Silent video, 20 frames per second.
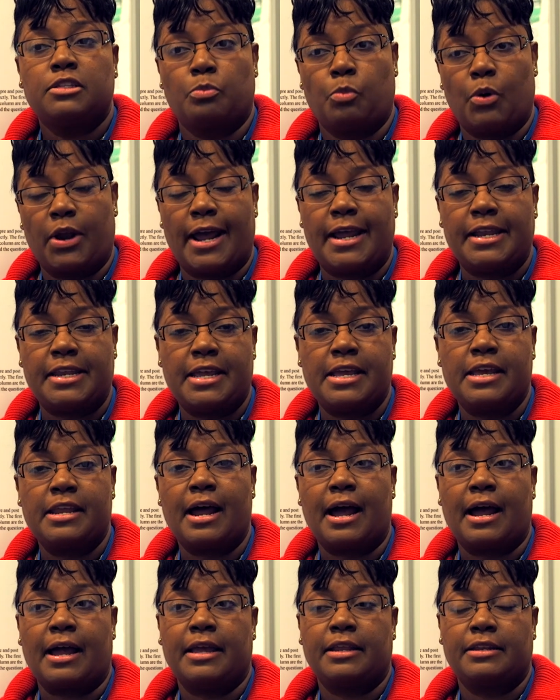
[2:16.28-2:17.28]
What I
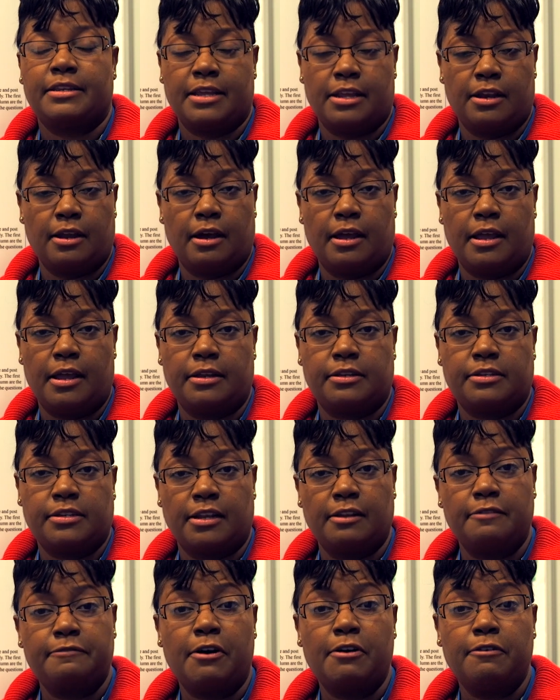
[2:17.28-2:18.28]
did a
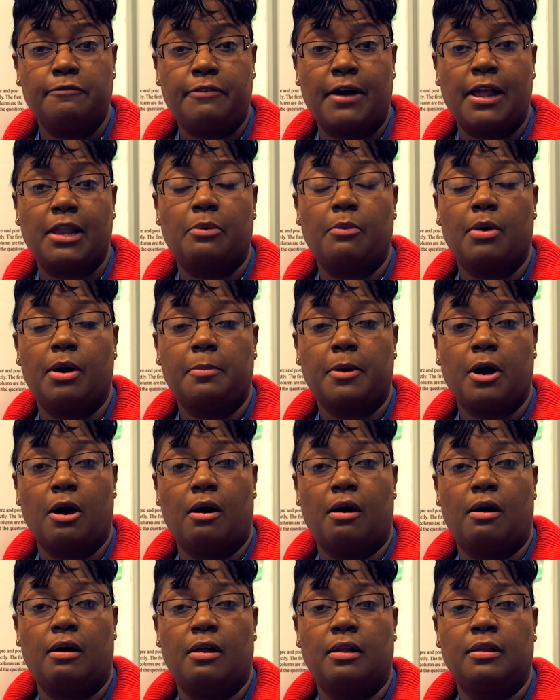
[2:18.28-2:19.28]
telephone follow-up
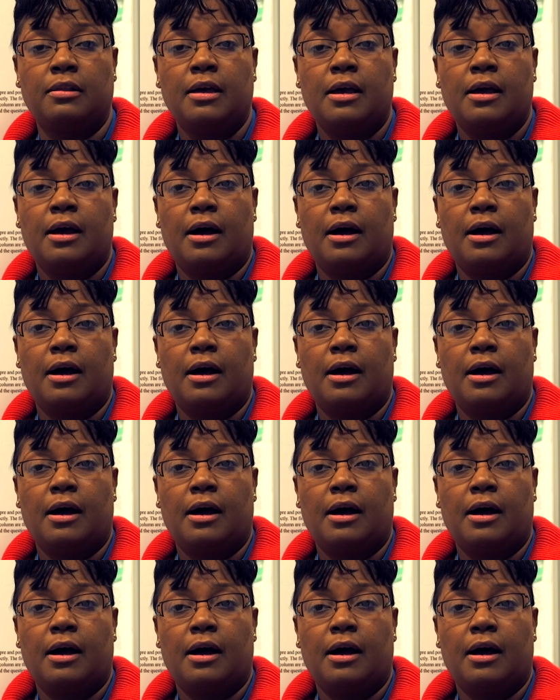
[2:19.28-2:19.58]
call